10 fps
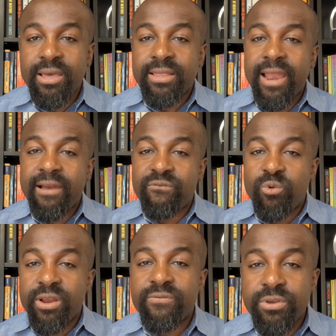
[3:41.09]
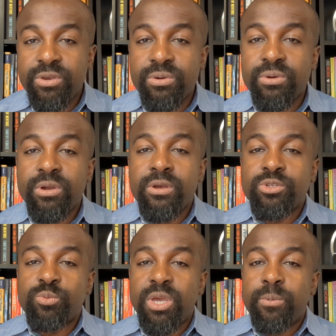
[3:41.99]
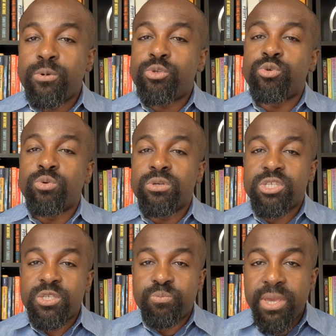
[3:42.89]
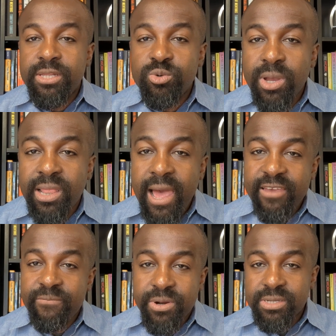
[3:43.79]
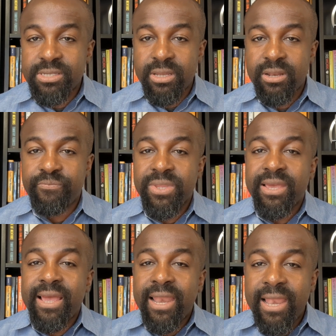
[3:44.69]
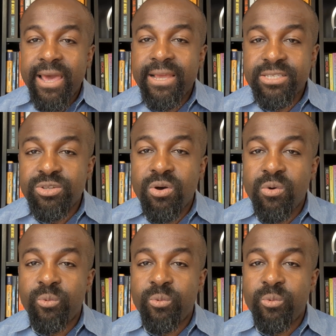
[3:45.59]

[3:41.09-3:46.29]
that have worked for you to be able to speak to a live person, let us know.